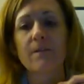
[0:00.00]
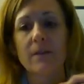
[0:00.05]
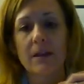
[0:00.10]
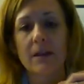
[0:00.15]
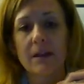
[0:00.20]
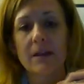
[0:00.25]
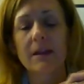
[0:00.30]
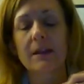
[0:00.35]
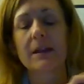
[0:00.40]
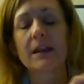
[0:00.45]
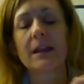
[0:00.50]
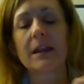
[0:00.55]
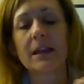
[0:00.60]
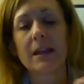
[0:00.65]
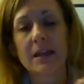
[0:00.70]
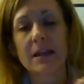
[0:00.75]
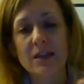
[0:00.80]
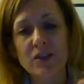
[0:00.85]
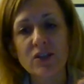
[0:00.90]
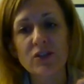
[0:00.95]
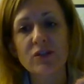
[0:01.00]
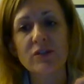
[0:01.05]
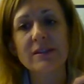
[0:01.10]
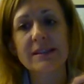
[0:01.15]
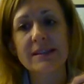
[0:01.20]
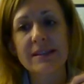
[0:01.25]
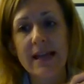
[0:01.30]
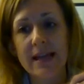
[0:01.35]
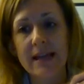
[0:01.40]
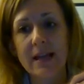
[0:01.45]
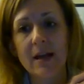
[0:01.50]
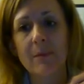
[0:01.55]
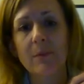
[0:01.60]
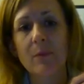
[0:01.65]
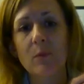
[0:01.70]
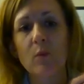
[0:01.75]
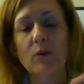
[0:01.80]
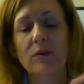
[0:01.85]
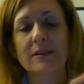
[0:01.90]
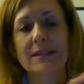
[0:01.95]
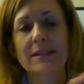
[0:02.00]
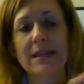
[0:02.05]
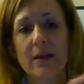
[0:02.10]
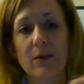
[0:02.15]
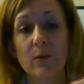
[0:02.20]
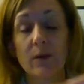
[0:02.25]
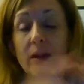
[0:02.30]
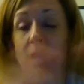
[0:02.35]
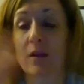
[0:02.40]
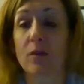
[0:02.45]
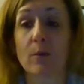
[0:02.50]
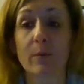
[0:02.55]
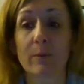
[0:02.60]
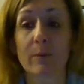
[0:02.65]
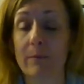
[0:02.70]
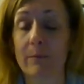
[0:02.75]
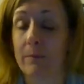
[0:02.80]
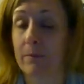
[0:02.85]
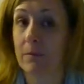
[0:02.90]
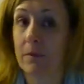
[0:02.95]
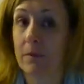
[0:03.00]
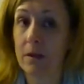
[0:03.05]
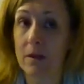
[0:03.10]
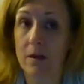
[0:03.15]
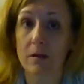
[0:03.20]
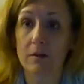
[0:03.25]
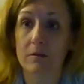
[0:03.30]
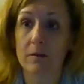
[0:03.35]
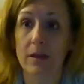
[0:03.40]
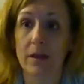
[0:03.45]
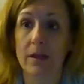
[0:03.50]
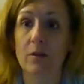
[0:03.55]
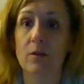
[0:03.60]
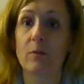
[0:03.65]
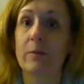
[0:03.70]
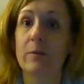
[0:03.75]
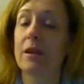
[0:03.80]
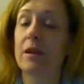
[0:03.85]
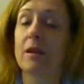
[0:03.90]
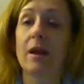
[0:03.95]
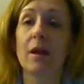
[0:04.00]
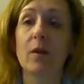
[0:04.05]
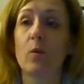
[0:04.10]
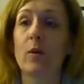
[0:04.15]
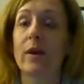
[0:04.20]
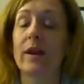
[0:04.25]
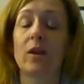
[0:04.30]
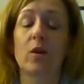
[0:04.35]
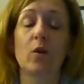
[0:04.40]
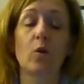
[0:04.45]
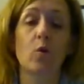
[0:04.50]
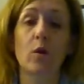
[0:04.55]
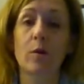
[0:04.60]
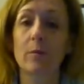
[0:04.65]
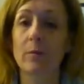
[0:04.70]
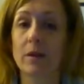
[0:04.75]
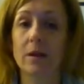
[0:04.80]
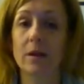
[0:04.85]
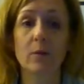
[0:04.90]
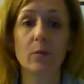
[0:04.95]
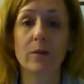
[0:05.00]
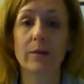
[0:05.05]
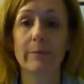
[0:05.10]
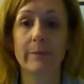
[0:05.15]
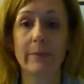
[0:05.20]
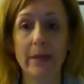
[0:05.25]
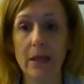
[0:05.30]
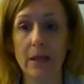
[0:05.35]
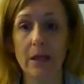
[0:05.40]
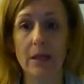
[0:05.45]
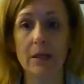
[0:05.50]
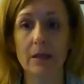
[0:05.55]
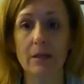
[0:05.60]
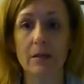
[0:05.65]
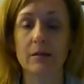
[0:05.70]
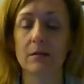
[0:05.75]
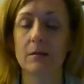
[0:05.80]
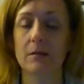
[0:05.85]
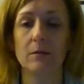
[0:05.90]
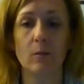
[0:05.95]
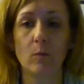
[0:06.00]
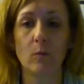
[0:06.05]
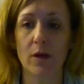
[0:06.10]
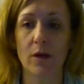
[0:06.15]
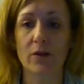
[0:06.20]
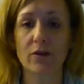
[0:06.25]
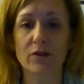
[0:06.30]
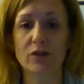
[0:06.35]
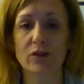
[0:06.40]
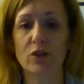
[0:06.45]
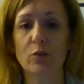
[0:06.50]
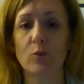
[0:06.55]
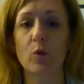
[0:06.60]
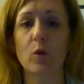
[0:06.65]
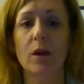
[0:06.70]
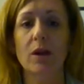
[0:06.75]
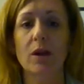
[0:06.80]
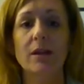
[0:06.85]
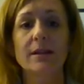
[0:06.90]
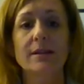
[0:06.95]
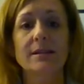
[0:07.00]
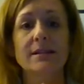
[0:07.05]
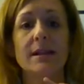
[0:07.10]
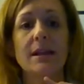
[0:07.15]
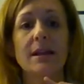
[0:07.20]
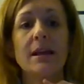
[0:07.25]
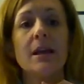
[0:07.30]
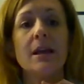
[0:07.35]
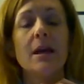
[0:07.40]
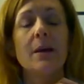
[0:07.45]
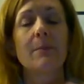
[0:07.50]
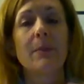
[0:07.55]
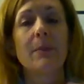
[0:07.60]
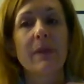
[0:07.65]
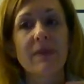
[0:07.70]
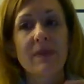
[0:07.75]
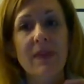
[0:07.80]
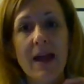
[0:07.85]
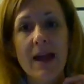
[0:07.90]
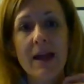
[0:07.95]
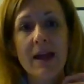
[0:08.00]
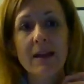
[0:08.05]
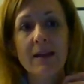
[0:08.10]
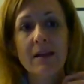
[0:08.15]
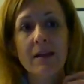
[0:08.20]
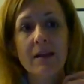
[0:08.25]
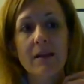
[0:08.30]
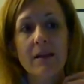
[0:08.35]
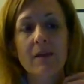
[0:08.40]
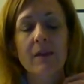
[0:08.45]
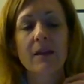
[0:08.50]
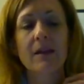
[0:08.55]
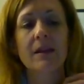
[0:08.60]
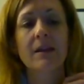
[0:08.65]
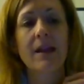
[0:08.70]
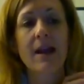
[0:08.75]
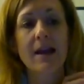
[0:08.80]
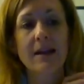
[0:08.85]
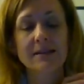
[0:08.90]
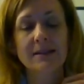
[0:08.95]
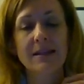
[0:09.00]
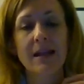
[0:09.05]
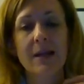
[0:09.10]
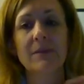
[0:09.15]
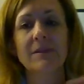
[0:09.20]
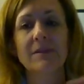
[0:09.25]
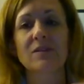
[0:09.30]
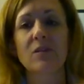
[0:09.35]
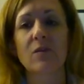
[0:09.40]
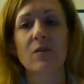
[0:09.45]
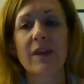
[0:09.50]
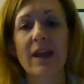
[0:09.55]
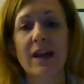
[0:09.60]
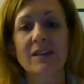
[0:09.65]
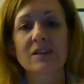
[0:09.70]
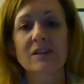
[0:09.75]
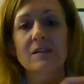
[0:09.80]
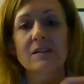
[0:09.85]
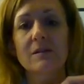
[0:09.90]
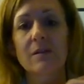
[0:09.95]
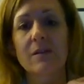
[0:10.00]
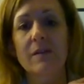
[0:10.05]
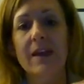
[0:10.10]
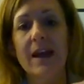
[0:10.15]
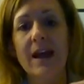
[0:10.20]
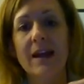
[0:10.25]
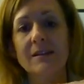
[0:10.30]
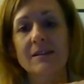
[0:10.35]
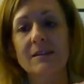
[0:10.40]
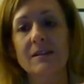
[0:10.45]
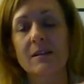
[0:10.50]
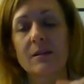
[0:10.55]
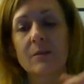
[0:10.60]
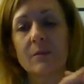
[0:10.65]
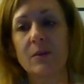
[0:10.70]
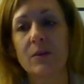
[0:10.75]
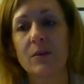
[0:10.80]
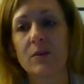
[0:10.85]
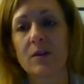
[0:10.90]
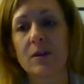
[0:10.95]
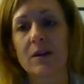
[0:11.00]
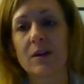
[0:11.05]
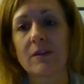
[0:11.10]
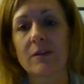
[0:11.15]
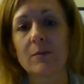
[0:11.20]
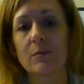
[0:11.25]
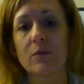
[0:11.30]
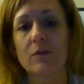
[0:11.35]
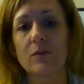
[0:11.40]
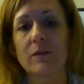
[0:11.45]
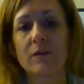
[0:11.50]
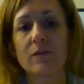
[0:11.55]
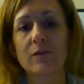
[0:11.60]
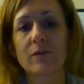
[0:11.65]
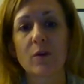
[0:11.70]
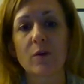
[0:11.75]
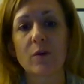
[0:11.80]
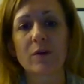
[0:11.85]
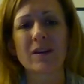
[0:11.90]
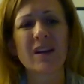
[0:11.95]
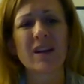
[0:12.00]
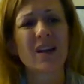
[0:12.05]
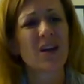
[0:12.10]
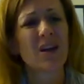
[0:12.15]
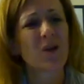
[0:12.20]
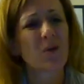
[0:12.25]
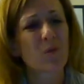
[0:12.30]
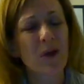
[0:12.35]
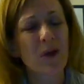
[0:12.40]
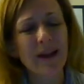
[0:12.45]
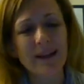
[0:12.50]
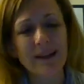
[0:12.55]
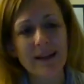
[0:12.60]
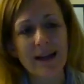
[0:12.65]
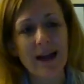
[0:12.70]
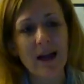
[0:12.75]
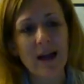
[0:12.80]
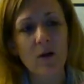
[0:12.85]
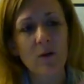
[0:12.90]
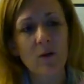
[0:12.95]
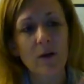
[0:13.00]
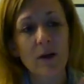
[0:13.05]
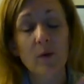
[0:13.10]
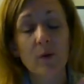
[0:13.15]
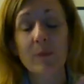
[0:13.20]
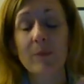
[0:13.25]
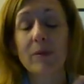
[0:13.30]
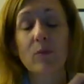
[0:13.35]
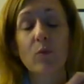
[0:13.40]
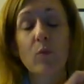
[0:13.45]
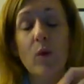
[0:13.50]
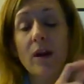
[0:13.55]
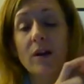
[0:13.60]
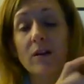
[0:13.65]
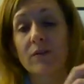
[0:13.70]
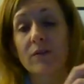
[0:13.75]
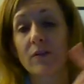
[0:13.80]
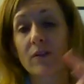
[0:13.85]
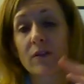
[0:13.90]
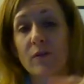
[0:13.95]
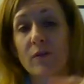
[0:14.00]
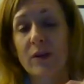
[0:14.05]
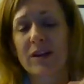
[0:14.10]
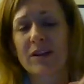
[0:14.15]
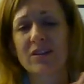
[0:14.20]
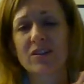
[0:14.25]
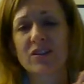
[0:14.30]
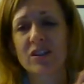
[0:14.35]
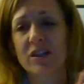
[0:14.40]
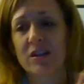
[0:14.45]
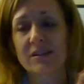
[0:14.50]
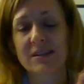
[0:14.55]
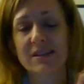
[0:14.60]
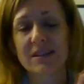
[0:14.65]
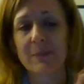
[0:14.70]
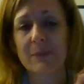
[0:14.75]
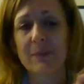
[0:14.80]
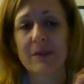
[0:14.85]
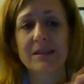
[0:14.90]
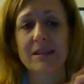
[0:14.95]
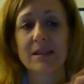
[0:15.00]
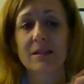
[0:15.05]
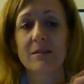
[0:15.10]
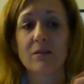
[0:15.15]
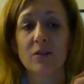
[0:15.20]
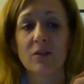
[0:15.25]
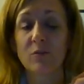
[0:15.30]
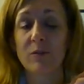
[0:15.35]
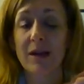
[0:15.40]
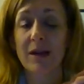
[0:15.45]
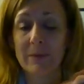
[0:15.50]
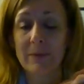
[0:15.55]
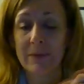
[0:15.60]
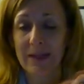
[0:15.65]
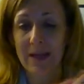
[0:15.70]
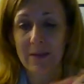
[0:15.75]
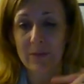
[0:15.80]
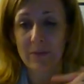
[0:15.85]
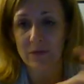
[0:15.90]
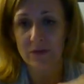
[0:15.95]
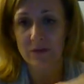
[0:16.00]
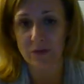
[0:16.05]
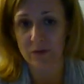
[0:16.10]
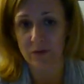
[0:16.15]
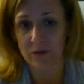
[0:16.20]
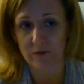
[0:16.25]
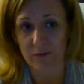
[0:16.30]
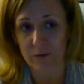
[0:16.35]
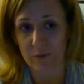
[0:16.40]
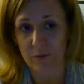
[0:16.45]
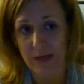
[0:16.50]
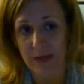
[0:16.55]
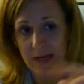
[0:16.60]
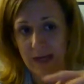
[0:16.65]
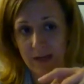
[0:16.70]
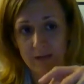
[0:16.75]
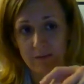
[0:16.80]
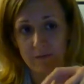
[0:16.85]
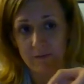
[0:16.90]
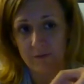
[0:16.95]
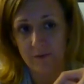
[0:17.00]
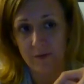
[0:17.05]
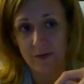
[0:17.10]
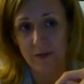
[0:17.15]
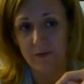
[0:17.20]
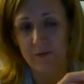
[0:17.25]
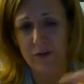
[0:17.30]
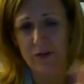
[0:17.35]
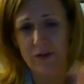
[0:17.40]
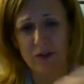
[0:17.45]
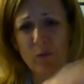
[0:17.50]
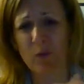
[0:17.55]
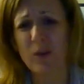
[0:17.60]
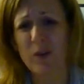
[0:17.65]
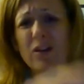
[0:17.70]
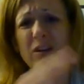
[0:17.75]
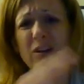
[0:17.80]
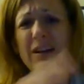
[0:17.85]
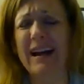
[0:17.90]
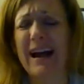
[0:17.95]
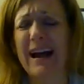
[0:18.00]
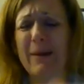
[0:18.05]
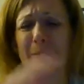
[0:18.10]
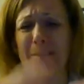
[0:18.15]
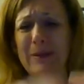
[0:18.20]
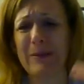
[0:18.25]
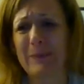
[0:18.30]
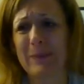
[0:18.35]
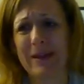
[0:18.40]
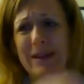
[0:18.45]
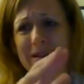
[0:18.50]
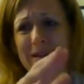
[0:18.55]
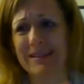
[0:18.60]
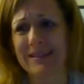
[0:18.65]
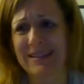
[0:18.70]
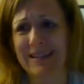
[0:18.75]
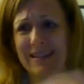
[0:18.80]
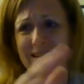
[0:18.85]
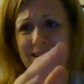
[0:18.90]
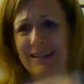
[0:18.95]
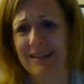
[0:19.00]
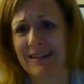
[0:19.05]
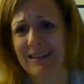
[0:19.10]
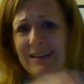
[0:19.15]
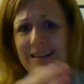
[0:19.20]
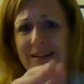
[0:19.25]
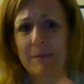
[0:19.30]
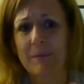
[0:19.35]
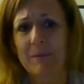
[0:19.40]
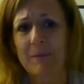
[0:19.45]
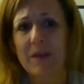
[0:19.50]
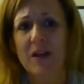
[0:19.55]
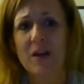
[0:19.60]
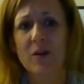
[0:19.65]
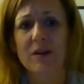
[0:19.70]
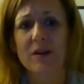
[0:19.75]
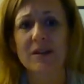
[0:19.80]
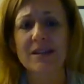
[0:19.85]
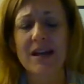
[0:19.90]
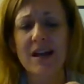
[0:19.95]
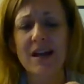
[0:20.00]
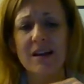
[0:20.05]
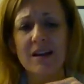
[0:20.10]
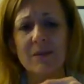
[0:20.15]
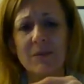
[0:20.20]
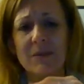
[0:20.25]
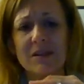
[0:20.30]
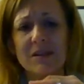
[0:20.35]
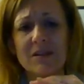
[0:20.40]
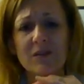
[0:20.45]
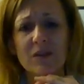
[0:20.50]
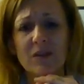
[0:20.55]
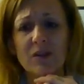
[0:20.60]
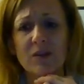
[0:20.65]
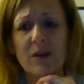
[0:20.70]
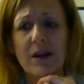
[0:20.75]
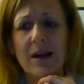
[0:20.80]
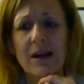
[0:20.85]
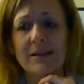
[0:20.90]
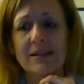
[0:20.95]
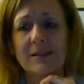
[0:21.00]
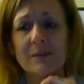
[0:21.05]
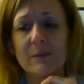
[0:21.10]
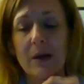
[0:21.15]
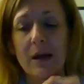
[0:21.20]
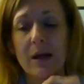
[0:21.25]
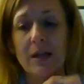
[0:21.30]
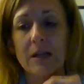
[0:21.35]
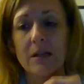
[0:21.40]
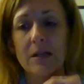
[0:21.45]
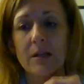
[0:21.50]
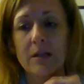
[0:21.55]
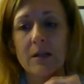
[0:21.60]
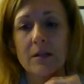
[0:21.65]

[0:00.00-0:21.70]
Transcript: okay. Yeah. initial setup will take. It'll be. You know. It'll be like what it normally would be. Right. One or more clicks but then the next time and so that's that's the beauty of it moving forward right now it would be wonderful if we could share snippets and you might be able to if you paid for the version we could copy and paste it you know in documents for you guys but